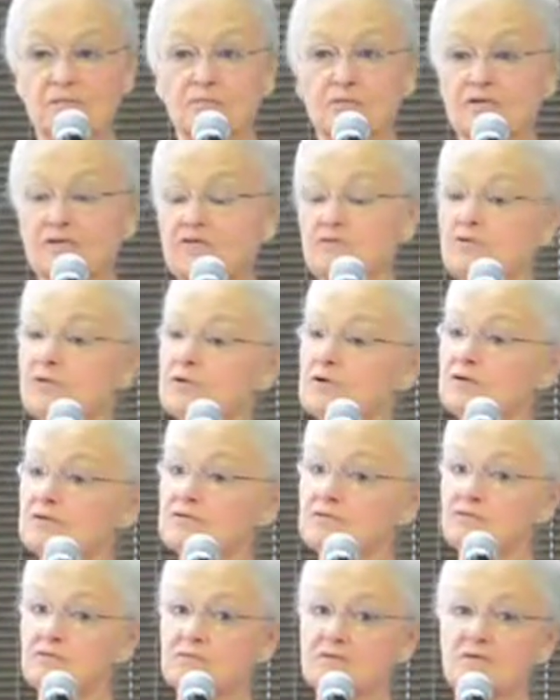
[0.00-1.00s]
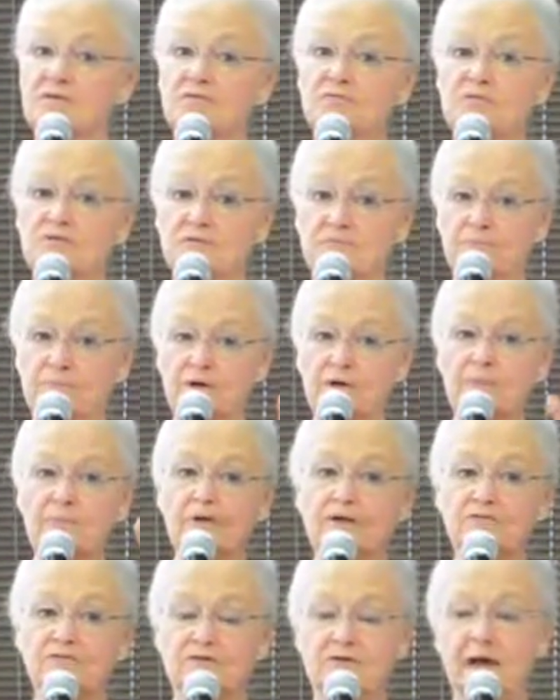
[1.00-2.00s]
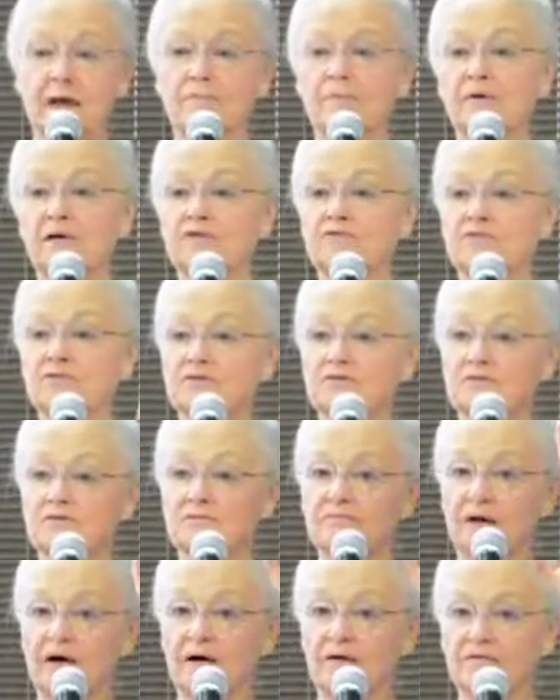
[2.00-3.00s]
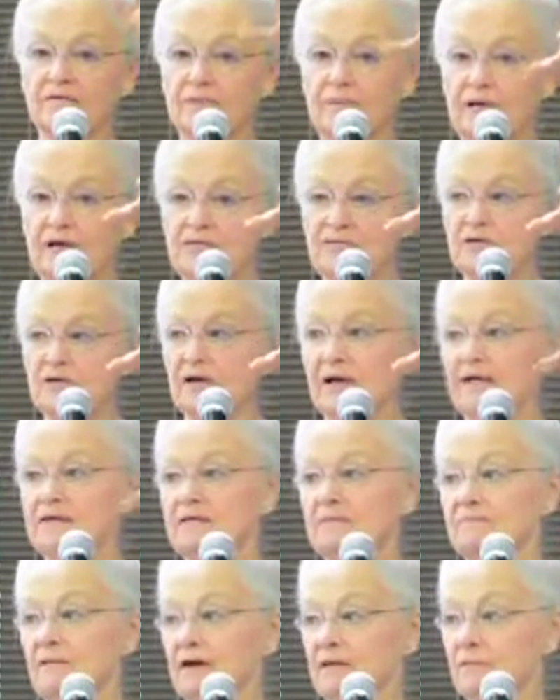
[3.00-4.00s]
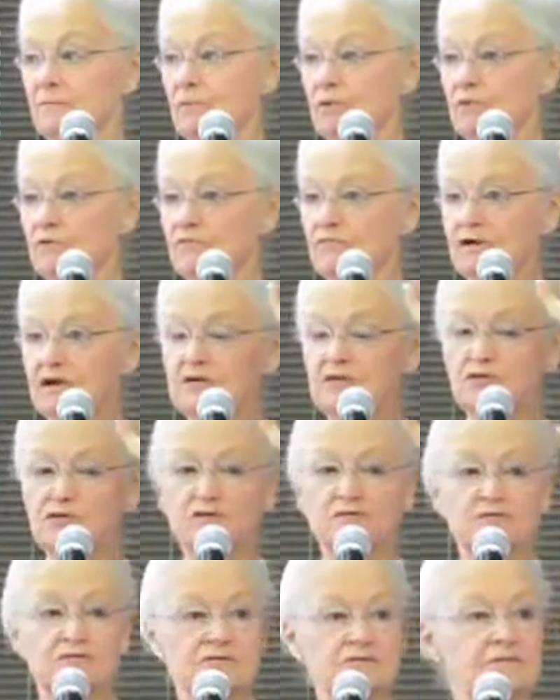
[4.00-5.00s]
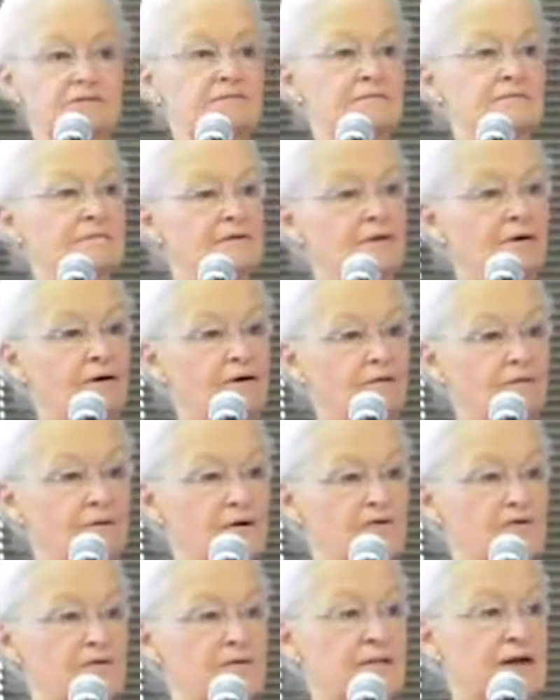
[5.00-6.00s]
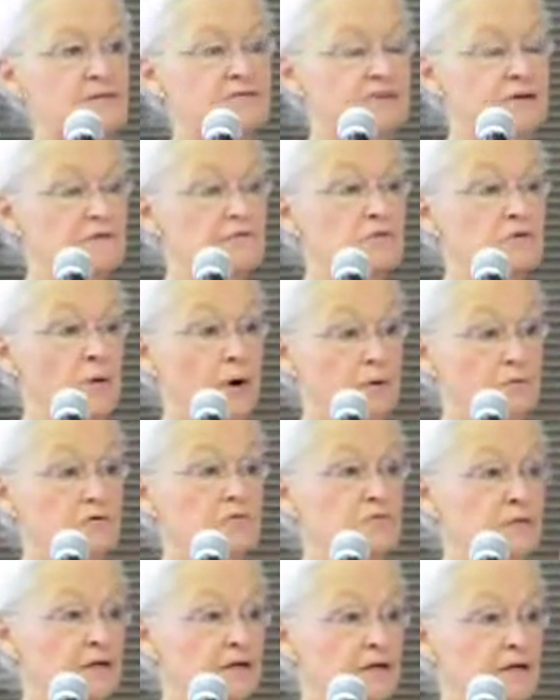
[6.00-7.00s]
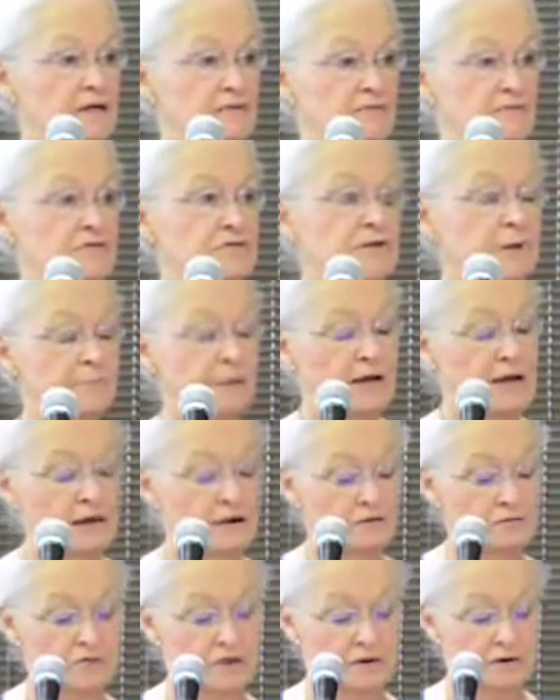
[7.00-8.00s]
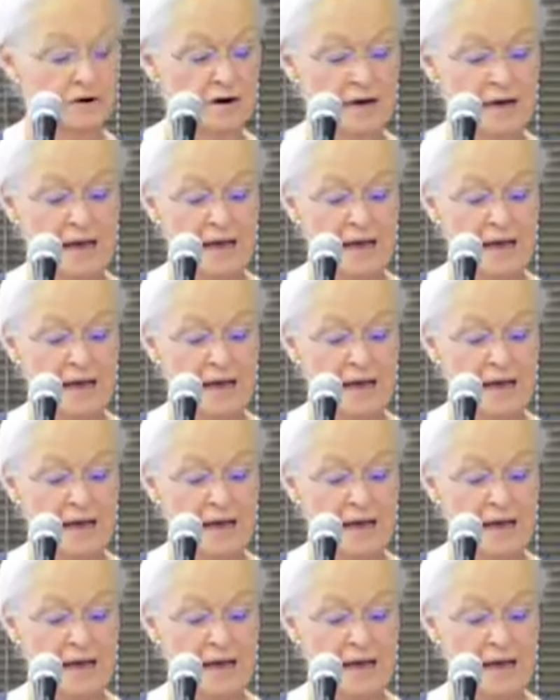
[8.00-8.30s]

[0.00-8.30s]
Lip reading: Well, this was a pretty big step, because this involved being selected by the Board of Regents and all the rest of that stuff. So I was really stepping out there.